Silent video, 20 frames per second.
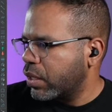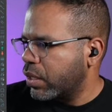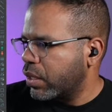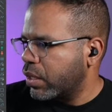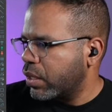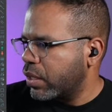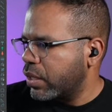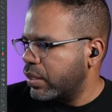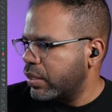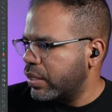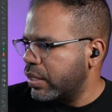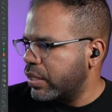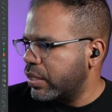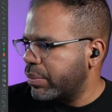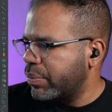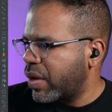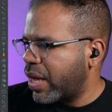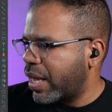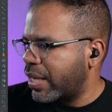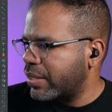This is
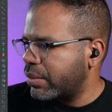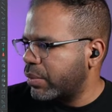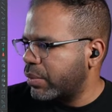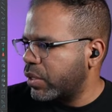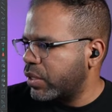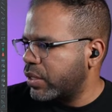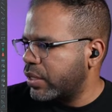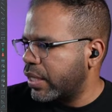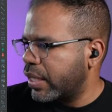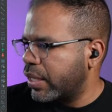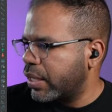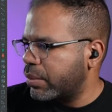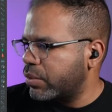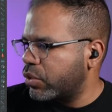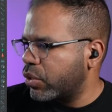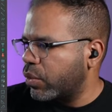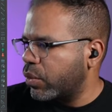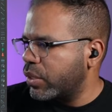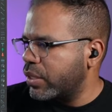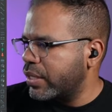a possible setup.
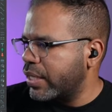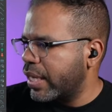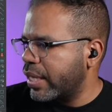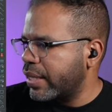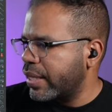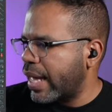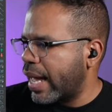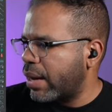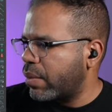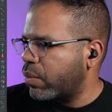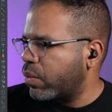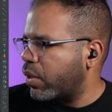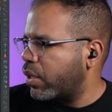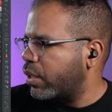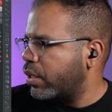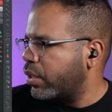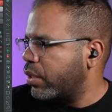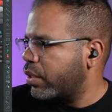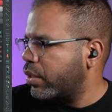So we'll take that one